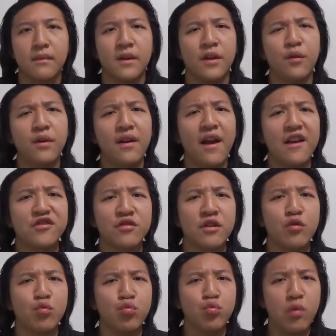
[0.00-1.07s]
You can
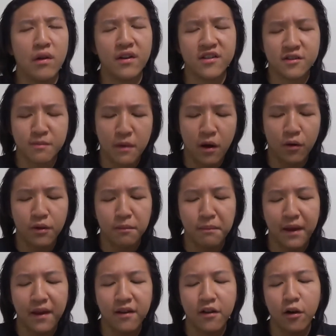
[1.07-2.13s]
actually really smell the
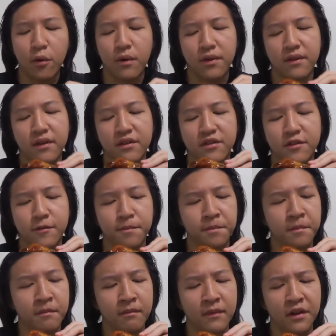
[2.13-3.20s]
mango in this.
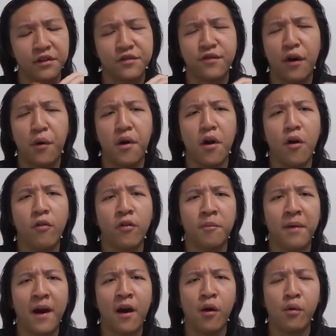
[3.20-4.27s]
It's very
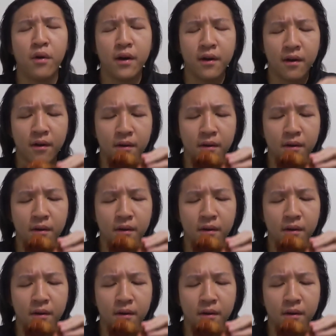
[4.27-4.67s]
overpowering.